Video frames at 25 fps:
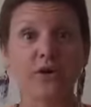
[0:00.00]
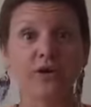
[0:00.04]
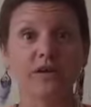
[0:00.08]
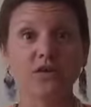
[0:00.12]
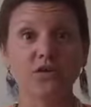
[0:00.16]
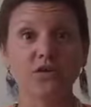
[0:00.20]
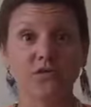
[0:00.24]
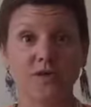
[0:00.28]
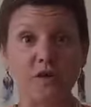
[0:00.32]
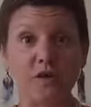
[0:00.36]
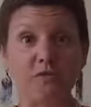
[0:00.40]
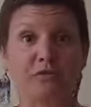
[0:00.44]
In
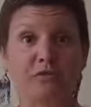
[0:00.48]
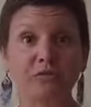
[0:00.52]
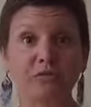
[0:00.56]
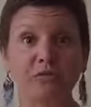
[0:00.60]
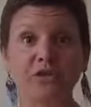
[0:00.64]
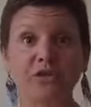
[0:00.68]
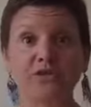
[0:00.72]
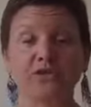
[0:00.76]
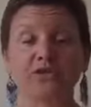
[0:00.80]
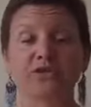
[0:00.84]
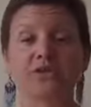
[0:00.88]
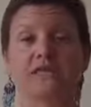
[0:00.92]
November, I'll
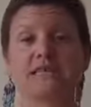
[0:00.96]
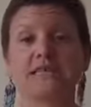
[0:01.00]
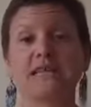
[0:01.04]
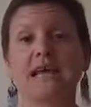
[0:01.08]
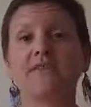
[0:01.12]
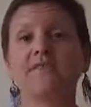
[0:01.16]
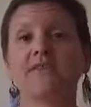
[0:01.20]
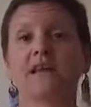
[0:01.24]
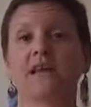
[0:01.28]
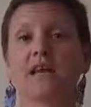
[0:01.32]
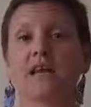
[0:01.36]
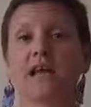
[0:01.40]
be
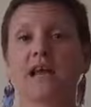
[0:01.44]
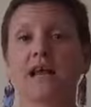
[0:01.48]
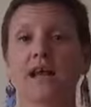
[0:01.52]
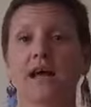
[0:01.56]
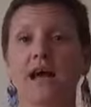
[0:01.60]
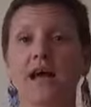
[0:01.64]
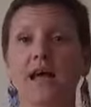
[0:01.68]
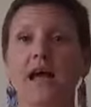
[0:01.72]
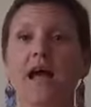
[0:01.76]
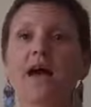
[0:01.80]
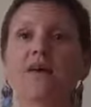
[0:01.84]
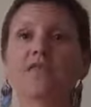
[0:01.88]
37, and
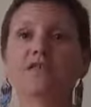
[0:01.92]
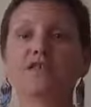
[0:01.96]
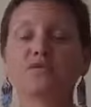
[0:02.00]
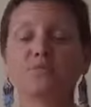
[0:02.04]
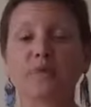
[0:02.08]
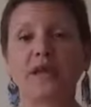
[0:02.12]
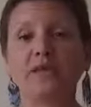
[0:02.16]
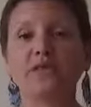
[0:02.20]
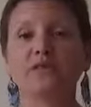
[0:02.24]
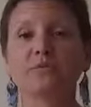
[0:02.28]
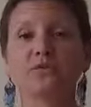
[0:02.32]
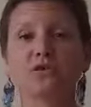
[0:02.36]
I have
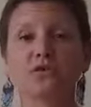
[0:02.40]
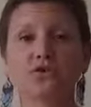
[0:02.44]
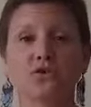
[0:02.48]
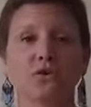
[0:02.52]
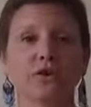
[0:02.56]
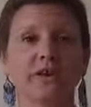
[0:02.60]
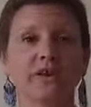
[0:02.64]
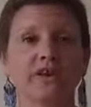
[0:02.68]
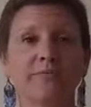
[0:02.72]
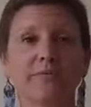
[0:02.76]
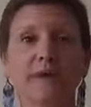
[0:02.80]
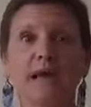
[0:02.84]
spent the
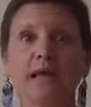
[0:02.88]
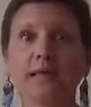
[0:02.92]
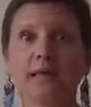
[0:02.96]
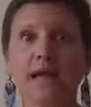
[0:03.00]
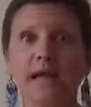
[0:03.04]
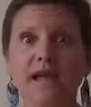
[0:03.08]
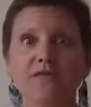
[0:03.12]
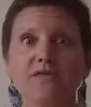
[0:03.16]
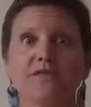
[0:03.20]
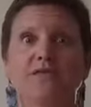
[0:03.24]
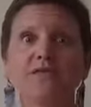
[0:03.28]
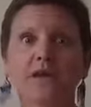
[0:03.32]
majority of my
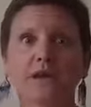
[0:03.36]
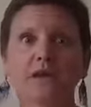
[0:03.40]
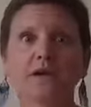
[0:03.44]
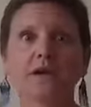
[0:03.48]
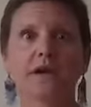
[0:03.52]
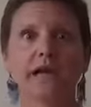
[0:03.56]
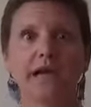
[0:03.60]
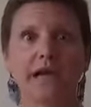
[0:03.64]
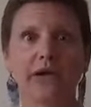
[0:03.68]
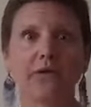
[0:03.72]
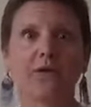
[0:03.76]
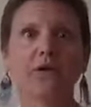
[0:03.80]
life
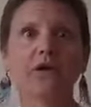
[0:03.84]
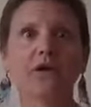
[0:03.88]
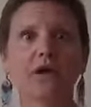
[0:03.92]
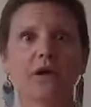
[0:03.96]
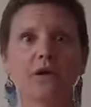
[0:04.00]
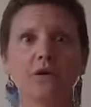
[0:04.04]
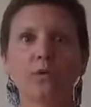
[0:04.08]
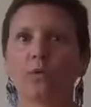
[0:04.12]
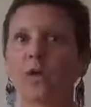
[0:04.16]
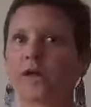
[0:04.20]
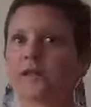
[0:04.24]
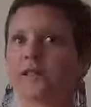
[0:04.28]
figuring out
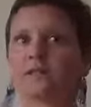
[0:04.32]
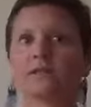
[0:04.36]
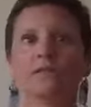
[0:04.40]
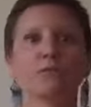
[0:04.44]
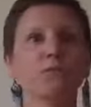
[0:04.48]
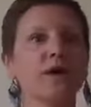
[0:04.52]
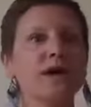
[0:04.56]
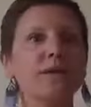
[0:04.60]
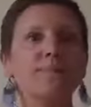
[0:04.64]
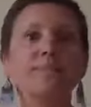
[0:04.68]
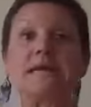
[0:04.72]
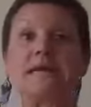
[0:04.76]

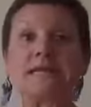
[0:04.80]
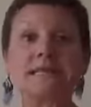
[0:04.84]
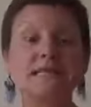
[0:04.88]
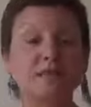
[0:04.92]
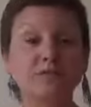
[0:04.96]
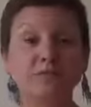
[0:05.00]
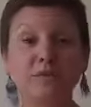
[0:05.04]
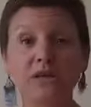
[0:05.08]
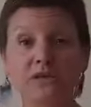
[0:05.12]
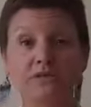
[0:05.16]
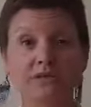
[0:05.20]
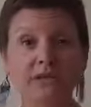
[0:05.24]
what it means to
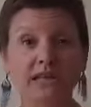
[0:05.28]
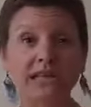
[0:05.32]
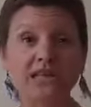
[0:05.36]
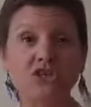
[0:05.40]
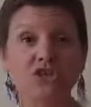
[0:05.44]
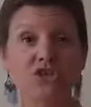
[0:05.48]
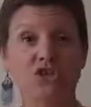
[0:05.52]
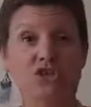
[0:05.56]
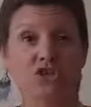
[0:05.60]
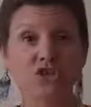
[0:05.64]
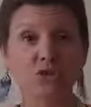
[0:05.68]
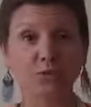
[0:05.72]
be in
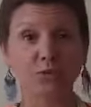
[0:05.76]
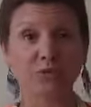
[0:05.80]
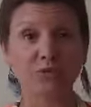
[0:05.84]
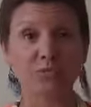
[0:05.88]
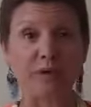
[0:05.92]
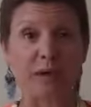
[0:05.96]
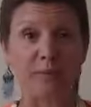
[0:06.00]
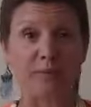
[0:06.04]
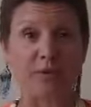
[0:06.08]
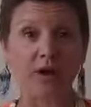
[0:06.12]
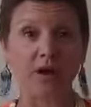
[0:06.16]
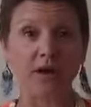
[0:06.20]
relationship with
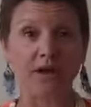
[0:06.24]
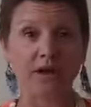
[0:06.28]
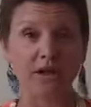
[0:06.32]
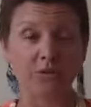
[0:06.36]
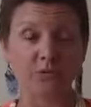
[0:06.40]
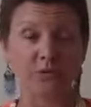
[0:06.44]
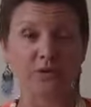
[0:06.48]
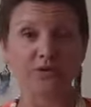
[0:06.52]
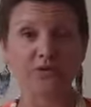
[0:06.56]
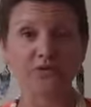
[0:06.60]
my body and with